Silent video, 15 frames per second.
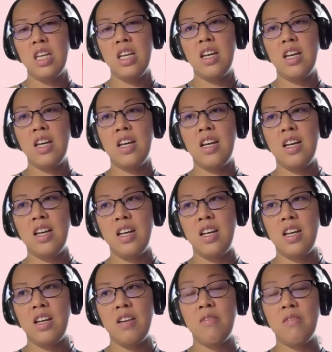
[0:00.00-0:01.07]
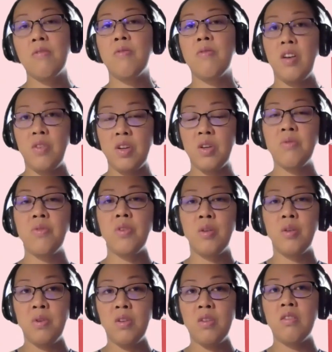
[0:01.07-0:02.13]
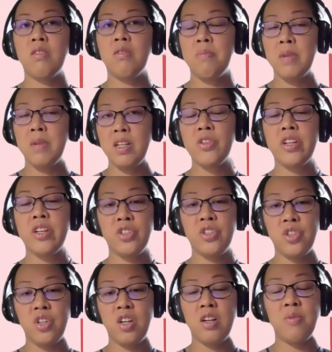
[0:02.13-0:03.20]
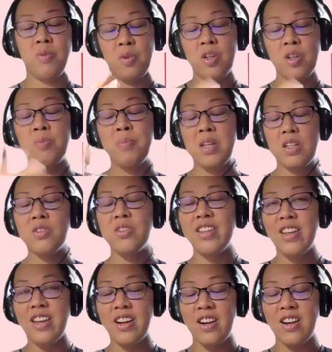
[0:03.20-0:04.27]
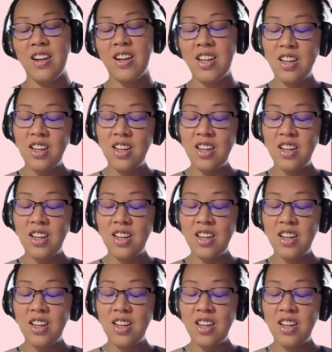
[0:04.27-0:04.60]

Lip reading: very comfortable millionaire job, millionaire